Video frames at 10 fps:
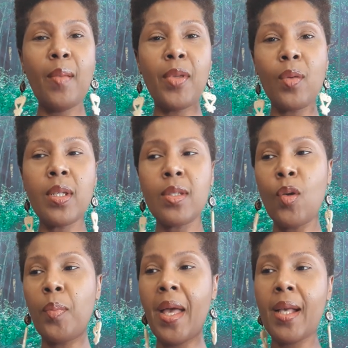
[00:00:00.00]
There is
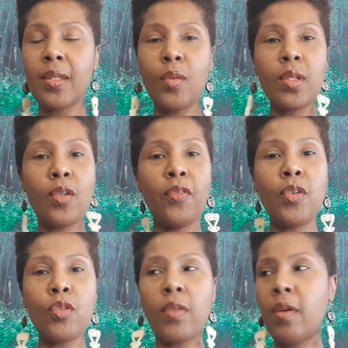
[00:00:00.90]
no past, there is no
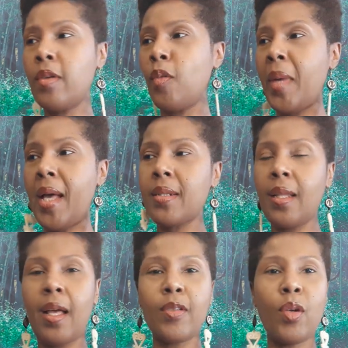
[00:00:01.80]
future, there are no past
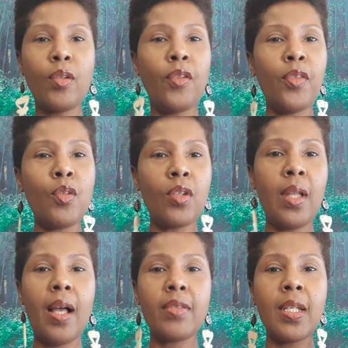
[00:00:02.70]
lives, there are no future
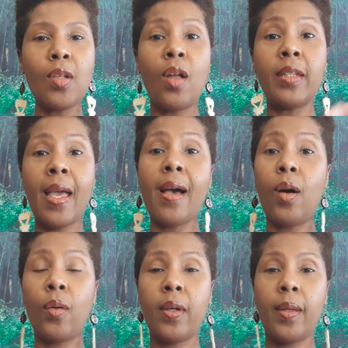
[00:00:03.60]
lives. It's all now.